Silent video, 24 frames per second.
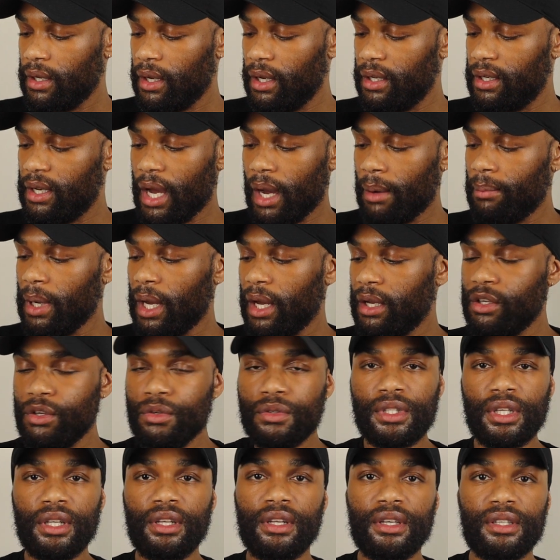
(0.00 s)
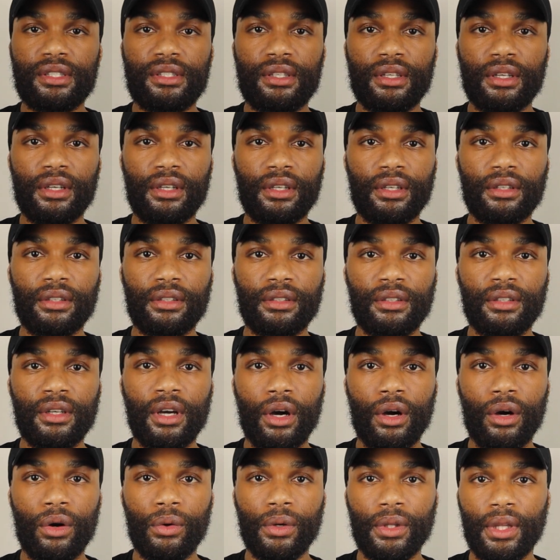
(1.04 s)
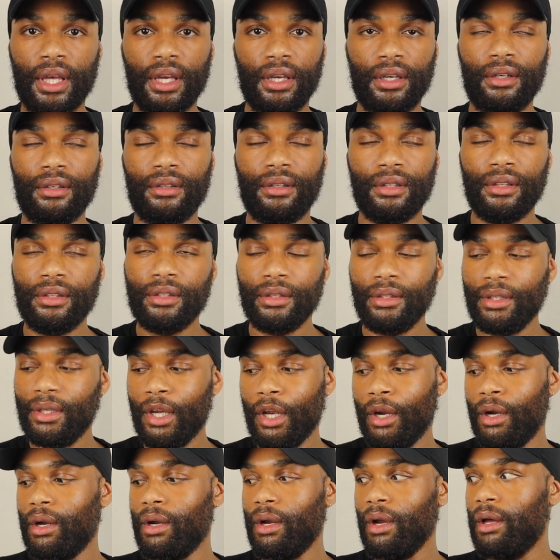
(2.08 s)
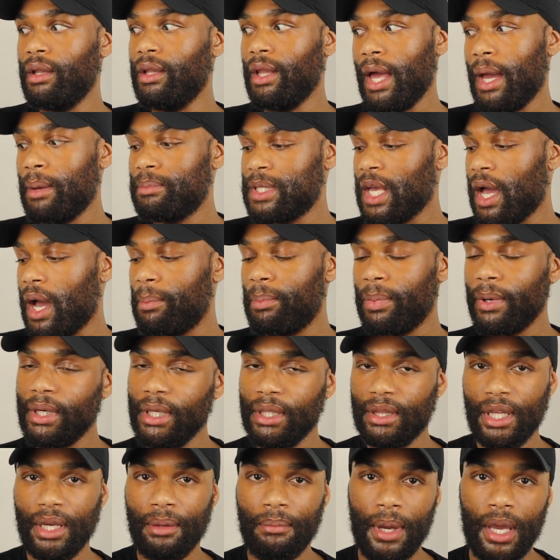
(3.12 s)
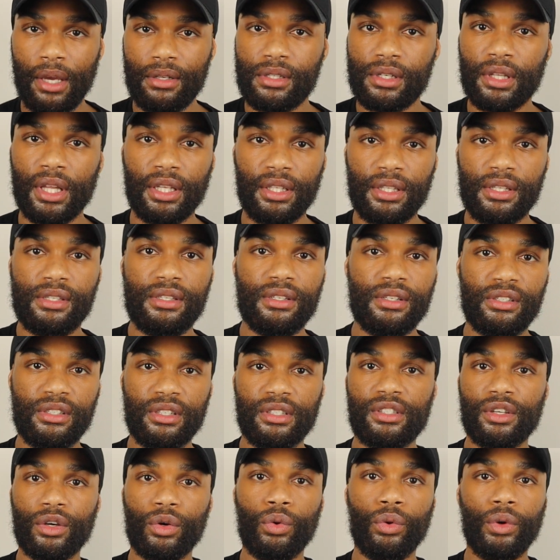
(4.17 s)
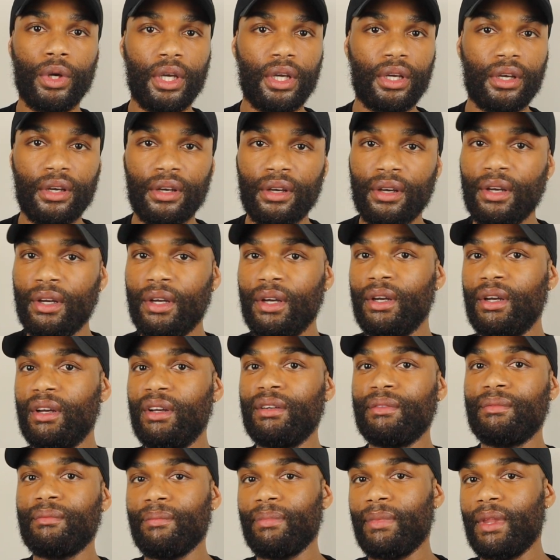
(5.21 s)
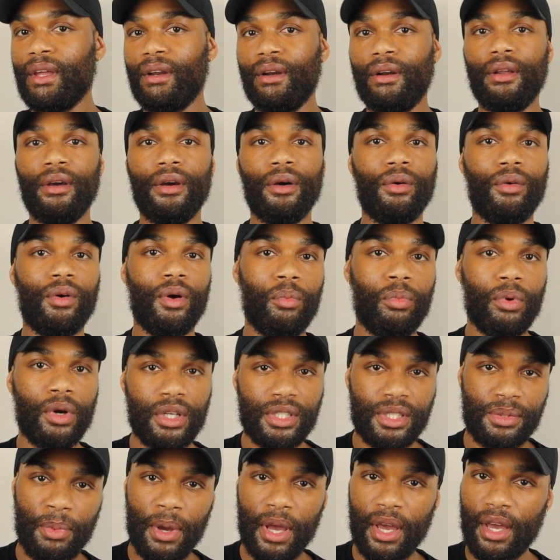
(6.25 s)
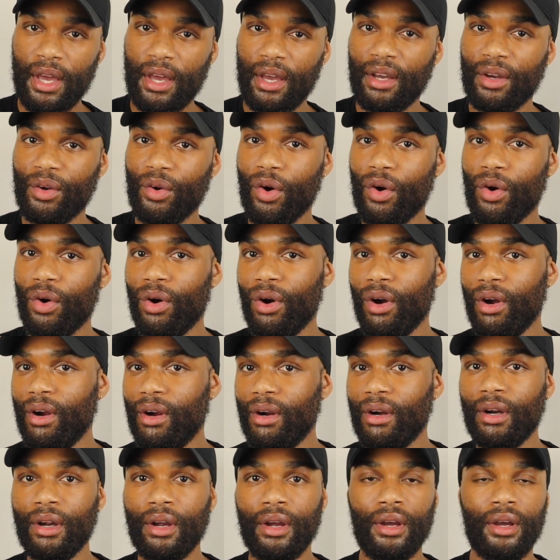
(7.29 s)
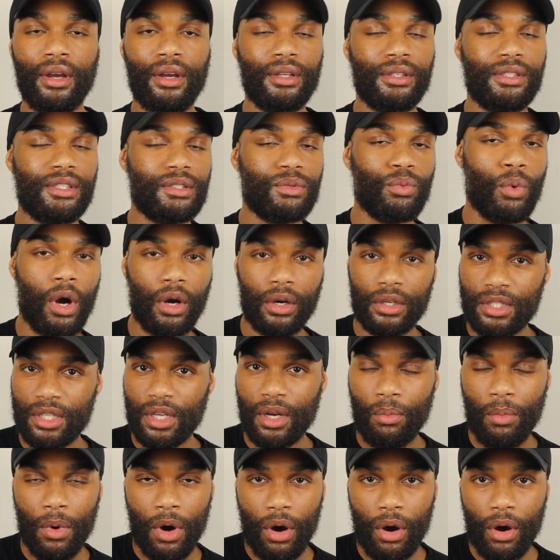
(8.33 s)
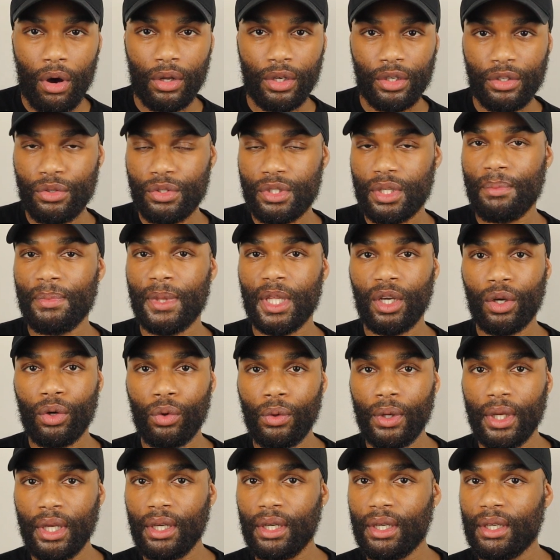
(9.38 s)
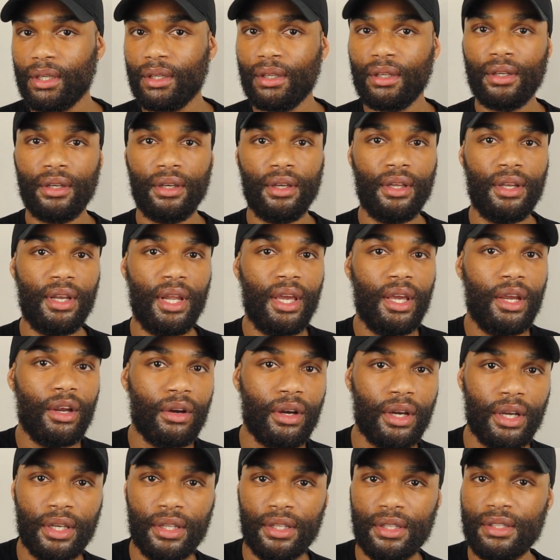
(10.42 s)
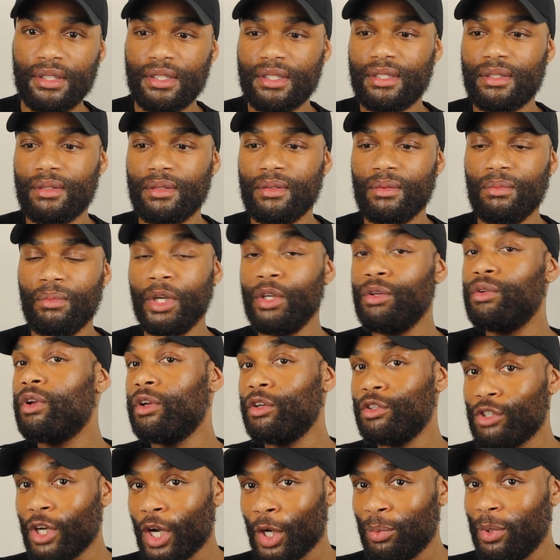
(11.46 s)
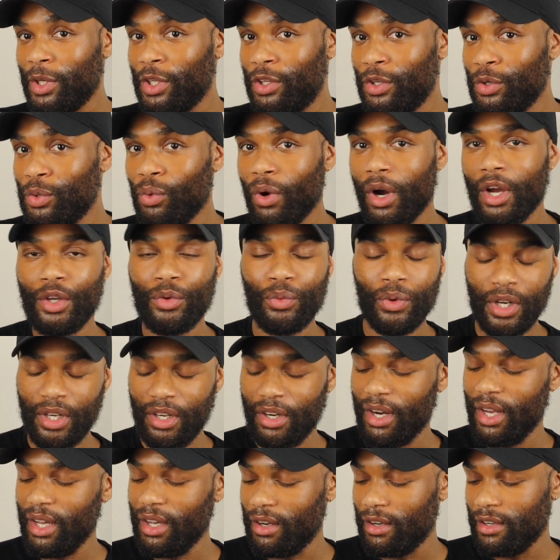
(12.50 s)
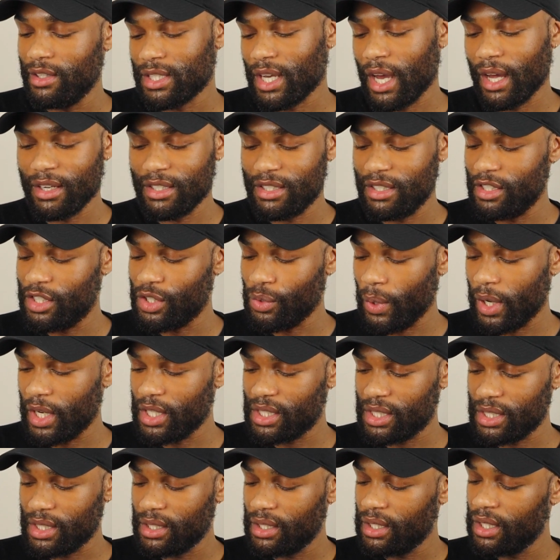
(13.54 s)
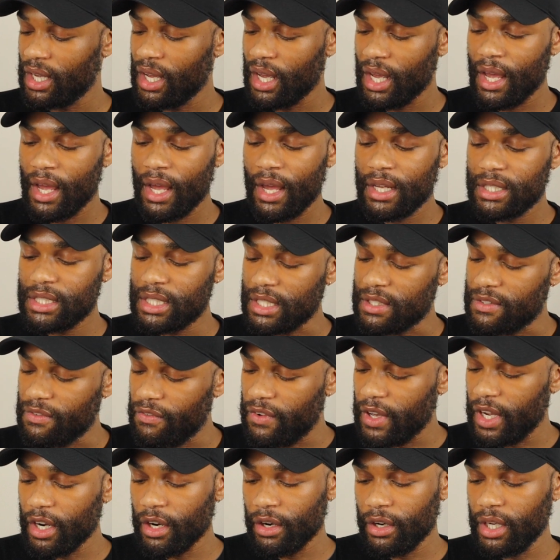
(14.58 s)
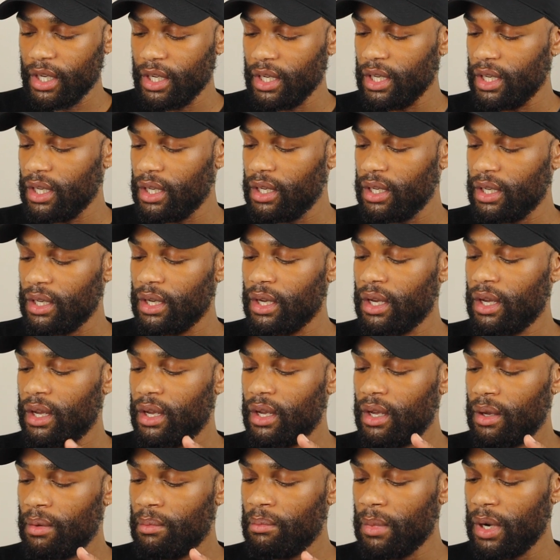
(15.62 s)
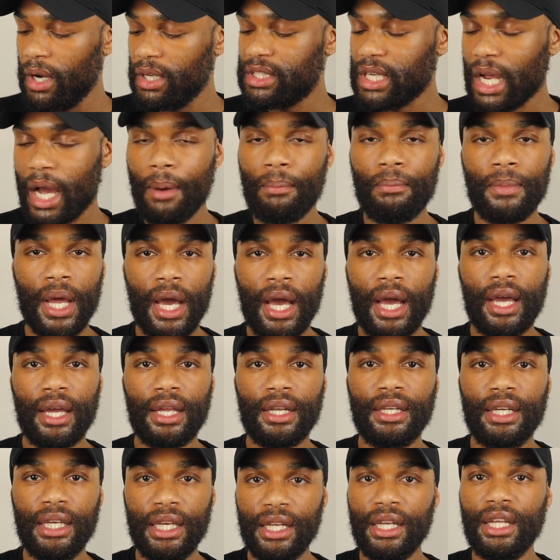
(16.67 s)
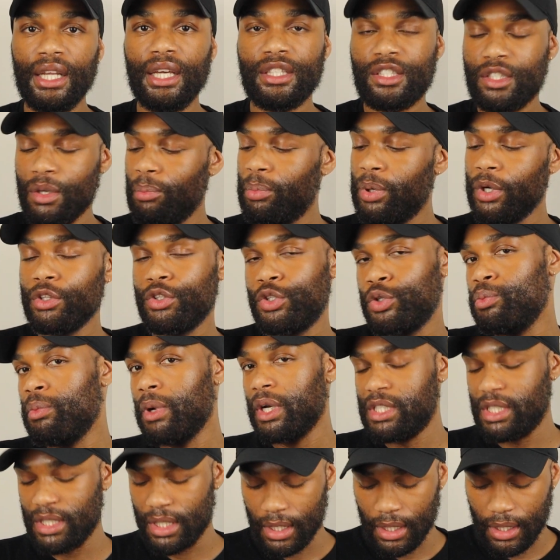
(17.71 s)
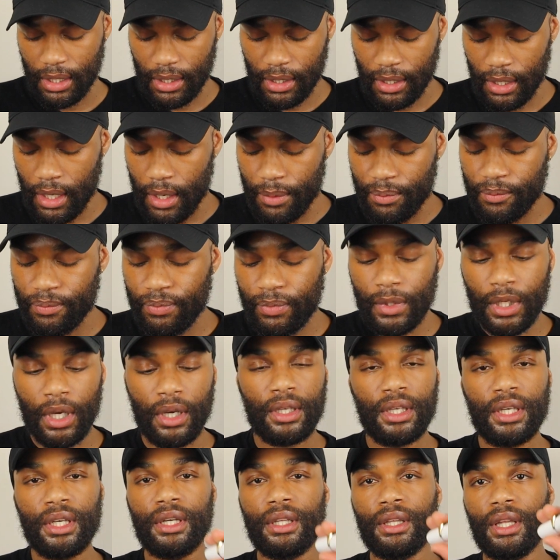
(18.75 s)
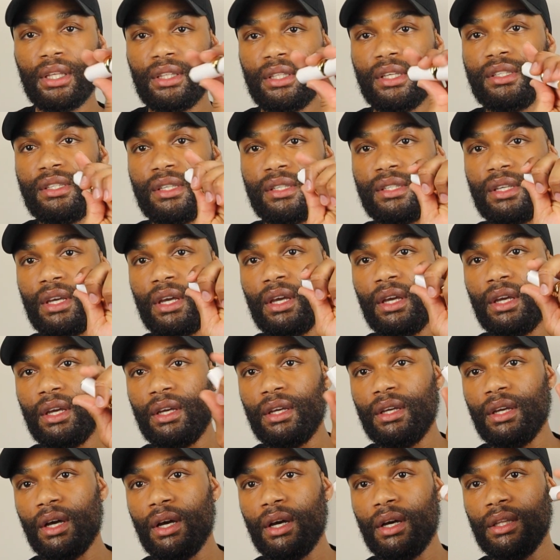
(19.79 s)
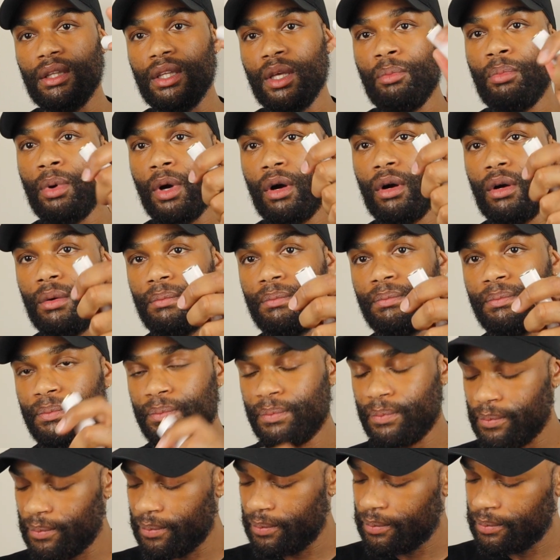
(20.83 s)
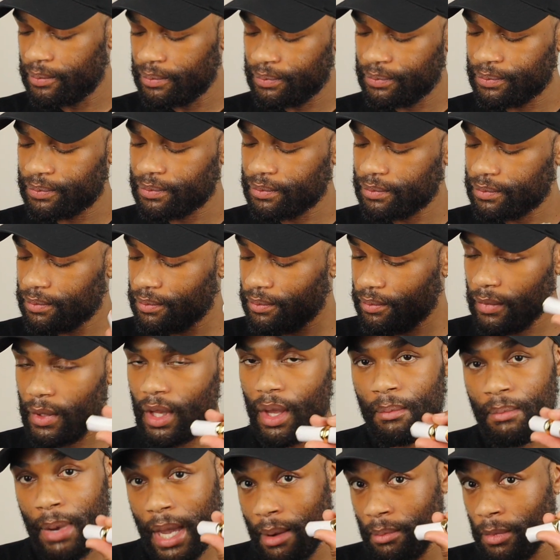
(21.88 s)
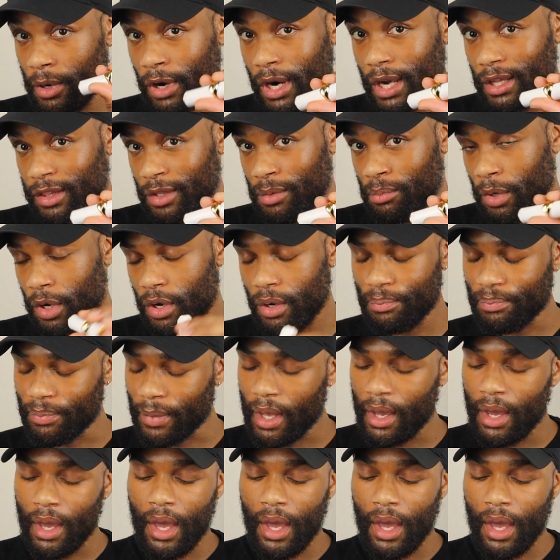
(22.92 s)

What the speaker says: I'm not using this to go and like clearly carry a laptop or anything major. Like this is just a quick, I don't know, a brunch bag, or just walking to the mall to do something quick, and errands, but you're trying to be cute while you're running your errands kind of situation. Just very much, I'm not needing to put too much in it. Again, like this is a lip balm, Pat McGrath lip balm.